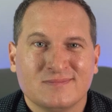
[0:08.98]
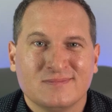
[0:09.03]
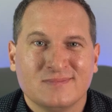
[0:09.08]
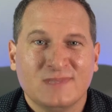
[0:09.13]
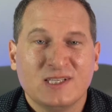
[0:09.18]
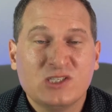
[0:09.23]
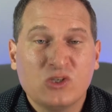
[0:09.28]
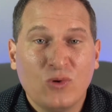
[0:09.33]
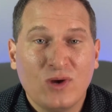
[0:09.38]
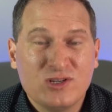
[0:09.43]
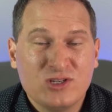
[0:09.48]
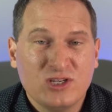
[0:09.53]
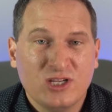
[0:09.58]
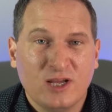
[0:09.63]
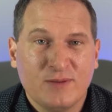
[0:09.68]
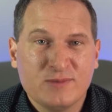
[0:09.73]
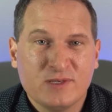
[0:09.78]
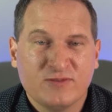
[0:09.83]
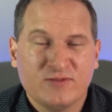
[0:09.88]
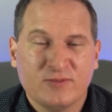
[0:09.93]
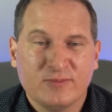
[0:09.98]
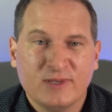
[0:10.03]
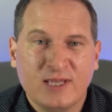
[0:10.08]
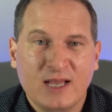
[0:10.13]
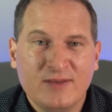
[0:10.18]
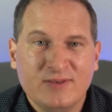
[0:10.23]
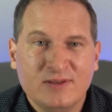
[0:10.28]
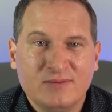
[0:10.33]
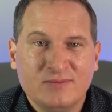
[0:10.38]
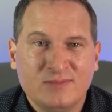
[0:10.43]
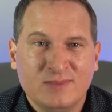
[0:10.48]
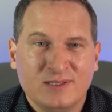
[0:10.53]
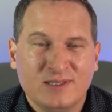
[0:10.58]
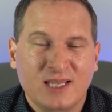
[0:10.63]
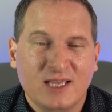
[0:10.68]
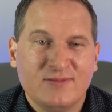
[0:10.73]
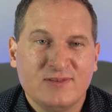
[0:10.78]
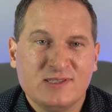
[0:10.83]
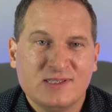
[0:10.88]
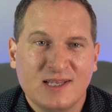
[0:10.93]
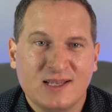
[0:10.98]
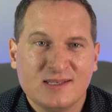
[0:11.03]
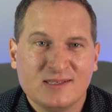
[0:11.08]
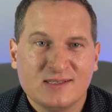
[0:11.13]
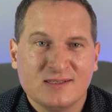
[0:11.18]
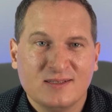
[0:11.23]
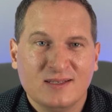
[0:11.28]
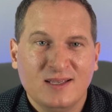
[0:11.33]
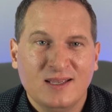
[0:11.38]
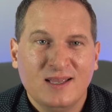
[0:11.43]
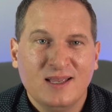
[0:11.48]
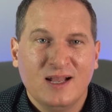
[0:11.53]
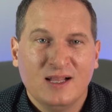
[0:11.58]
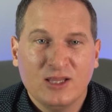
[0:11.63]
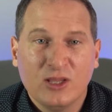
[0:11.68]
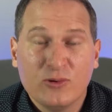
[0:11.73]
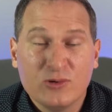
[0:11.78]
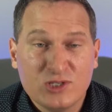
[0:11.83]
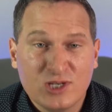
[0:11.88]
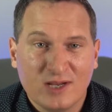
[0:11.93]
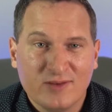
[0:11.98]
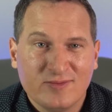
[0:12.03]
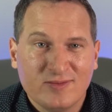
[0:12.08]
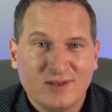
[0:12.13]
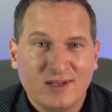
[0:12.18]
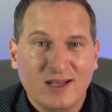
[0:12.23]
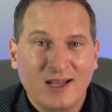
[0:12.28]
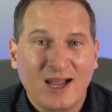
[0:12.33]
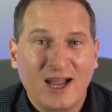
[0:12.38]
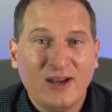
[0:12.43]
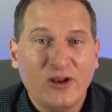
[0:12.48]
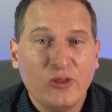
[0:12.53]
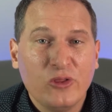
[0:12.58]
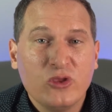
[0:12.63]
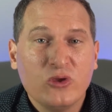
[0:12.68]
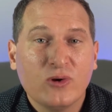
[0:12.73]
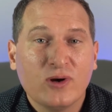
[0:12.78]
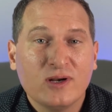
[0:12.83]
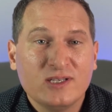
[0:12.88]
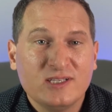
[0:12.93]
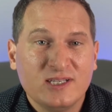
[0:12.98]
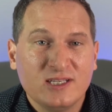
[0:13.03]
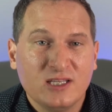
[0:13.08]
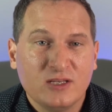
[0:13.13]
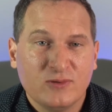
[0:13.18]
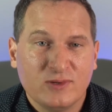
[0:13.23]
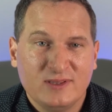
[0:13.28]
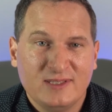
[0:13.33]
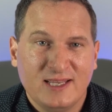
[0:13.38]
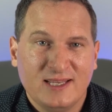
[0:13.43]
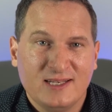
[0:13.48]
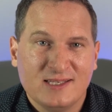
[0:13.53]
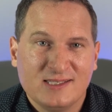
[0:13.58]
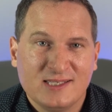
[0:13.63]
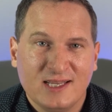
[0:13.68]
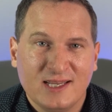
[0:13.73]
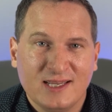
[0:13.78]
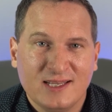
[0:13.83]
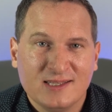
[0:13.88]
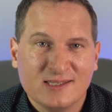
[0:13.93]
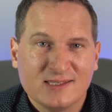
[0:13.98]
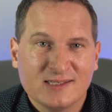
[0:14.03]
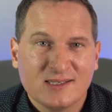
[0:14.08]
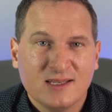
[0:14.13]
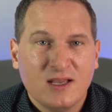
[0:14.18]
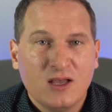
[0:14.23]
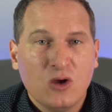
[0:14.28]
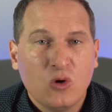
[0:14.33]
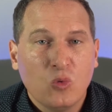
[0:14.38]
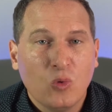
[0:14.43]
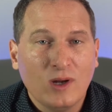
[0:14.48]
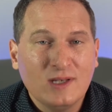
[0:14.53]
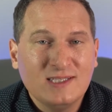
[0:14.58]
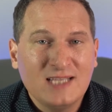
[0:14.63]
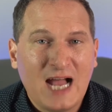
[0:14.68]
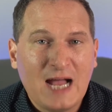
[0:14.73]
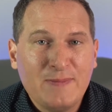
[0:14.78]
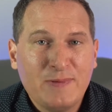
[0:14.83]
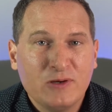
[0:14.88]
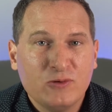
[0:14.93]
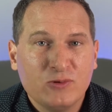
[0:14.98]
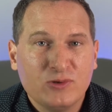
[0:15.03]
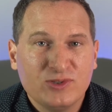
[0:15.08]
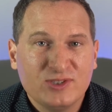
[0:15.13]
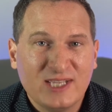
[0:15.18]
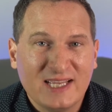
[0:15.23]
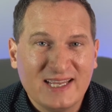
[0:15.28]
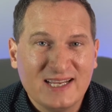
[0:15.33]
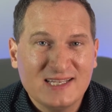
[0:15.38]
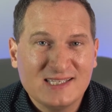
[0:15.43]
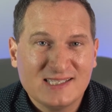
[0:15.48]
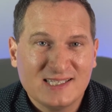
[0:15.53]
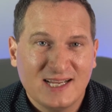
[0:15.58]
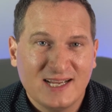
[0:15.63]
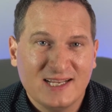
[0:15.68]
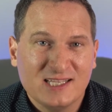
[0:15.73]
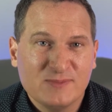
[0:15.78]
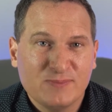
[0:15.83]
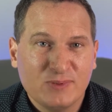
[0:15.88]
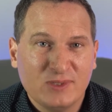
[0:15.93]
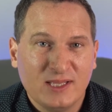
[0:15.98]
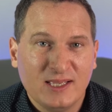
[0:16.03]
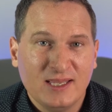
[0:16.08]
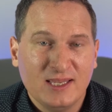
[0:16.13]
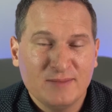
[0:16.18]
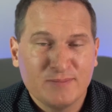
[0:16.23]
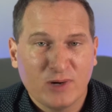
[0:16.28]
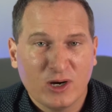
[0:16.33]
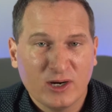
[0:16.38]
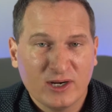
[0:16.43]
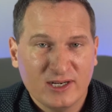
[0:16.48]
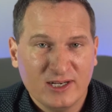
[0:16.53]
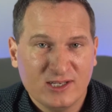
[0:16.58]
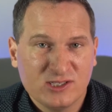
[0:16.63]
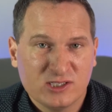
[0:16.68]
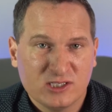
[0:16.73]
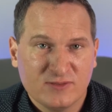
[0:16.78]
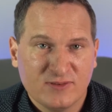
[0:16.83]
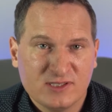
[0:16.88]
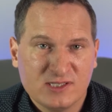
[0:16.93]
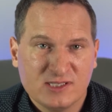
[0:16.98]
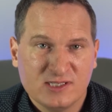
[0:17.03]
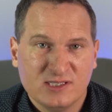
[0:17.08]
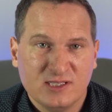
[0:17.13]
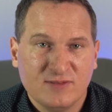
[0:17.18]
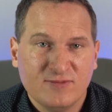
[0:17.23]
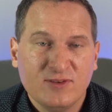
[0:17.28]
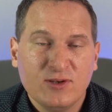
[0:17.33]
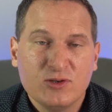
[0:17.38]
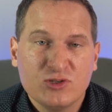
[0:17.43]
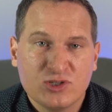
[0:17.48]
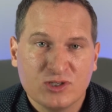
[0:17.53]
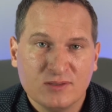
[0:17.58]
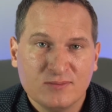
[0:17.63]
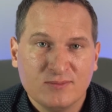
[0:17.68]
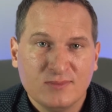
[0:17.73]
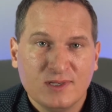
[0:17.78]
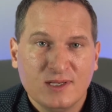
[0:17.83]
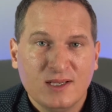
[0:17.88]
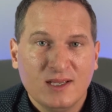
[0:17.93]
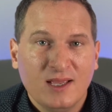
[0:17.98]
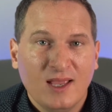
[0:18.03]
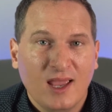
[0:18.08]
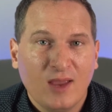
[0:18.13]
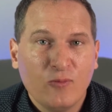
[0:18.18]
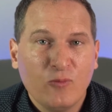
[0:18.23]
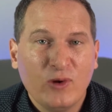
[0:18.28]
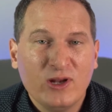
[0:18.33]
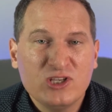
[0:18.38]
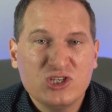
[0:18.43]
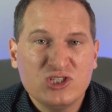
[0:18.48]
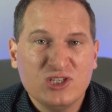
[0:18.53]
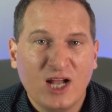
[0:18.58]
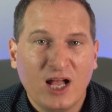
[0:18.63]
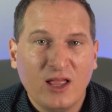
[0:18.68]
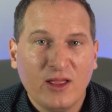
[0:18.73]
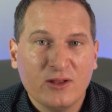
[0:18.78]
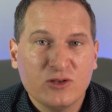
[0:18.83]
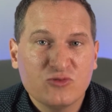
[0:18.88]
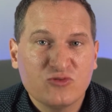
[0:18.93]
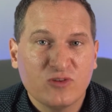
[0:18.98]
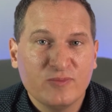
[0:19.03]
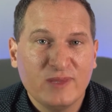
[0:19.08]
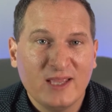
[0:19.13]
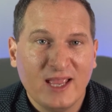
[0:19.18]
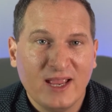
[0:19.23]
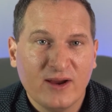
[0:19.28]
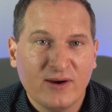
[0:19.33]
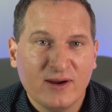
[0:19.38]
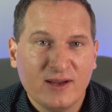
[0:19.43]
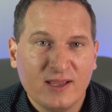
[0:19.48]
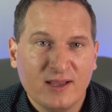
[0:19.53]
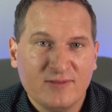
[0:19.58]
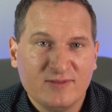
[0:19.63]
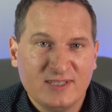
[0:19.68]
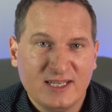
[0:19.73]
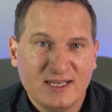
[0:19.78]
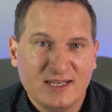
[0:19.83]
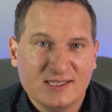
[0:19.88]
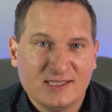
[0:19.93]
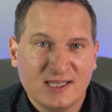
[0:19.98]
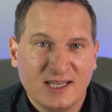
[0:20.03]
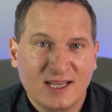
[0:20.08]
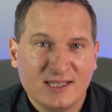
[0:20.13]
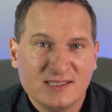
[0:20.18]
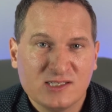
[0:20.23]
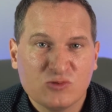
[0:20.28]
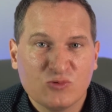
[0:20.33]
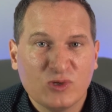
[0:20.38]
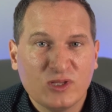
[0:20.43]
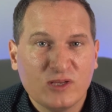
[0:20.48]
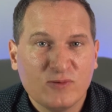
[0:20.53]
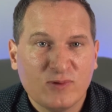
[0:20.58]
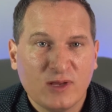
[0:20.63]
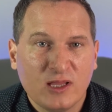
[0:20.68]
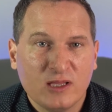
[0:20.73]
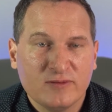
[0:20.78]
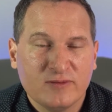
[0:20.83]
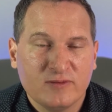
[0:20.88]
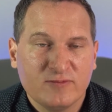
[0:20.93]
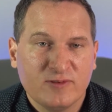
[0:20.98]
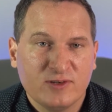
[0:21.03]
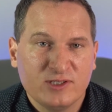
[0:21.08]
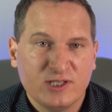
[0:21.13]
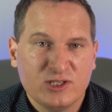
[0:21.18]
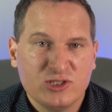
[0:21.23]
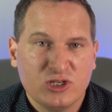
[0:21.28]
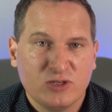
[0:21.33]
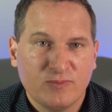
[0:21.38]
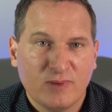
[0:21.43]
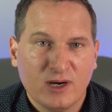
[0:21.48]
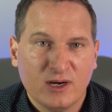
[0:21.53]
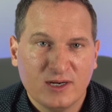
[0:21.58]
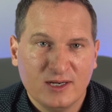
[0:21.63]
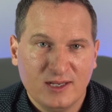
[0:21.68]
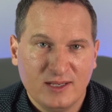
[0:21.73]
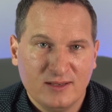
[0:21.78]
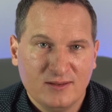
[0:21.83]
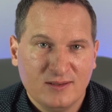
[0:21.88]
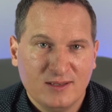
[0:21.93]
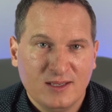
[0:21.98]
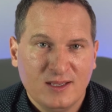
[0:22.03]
This question comes in from Kevin, and Kevin says, "Hello, Jeff. I know that you are dealing with data science. What topic will data science play in marketing services in the future? And which knowledge from the area of data science is really relevant for digital marketing?